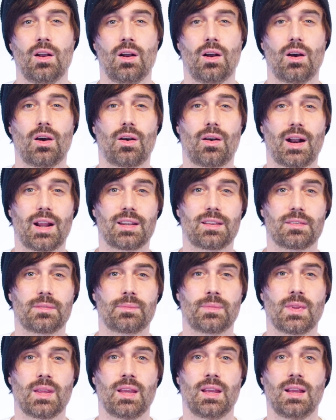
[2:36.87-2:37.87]
Alright,
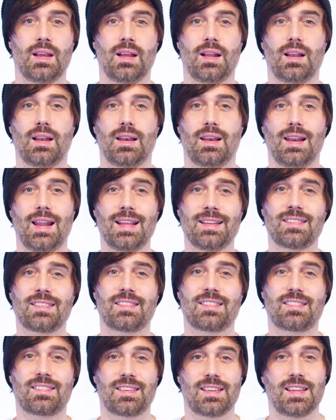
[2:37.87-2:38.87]
let's
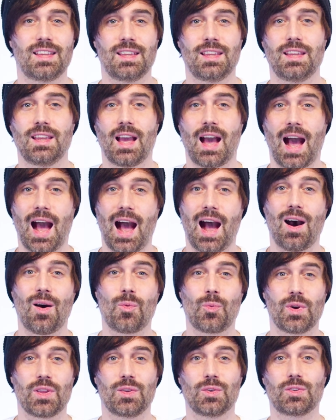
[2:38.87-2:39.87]
see how
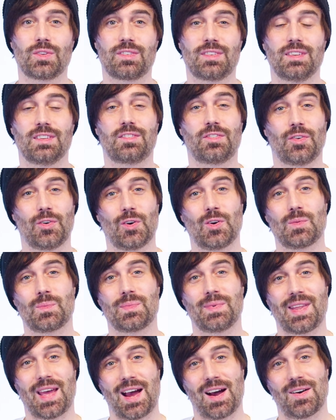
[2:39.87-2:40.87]
we use this
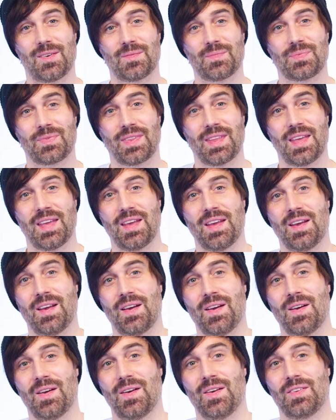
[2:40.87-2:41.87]
verb now.
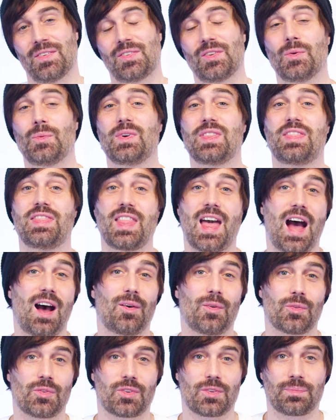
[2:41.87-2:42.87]
So with
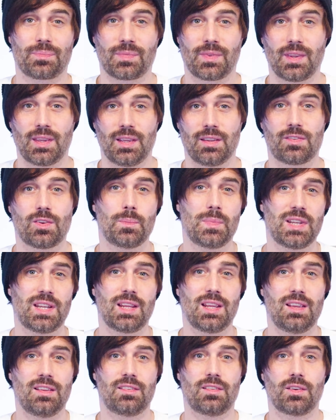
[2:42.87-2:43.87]
nouns, it's a bit
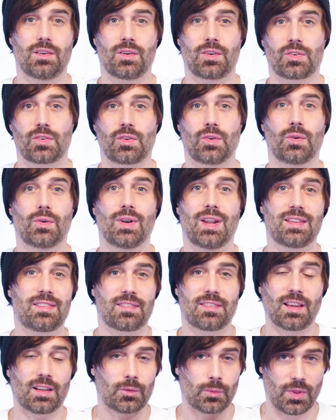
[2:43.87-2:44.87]
easier, so let's
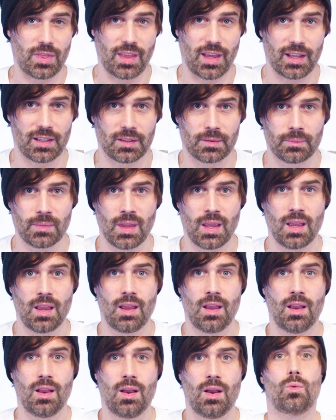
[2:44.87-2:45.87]
start with that.
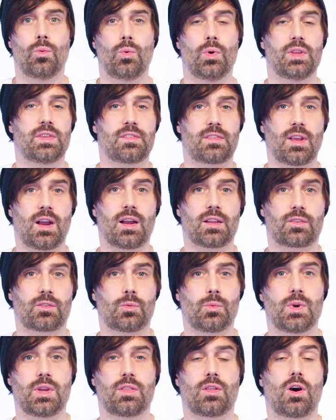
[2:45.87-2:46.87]
We
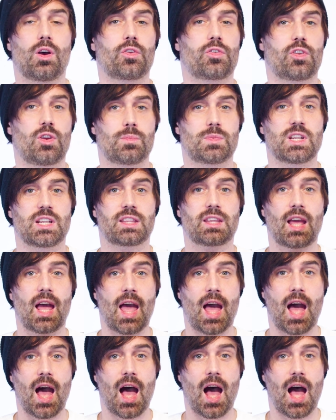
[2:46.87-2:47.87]
start with our subject
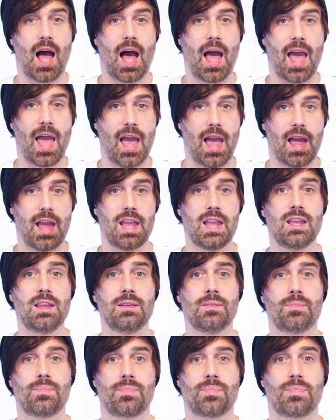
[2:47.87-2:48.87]

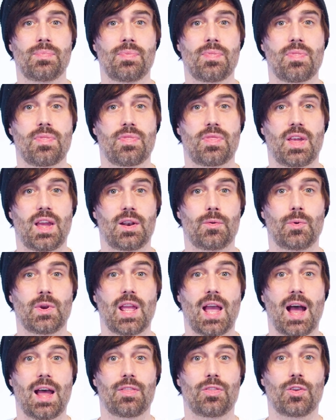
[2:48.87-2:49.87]
A, then
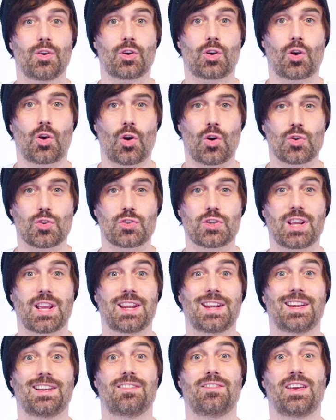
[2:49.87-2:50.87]
we add the
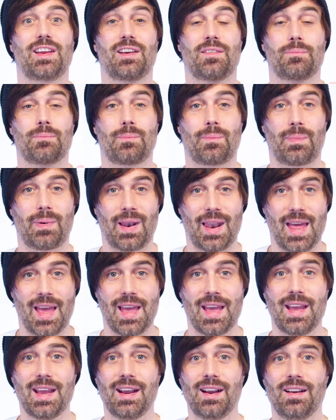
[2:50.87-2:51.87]
conjugated verb
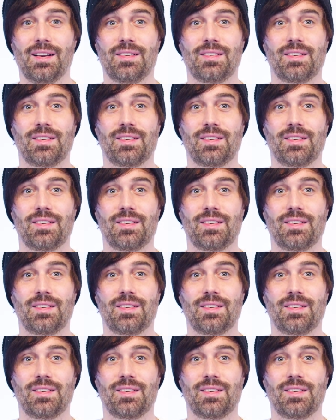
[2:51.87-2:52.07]
plaire,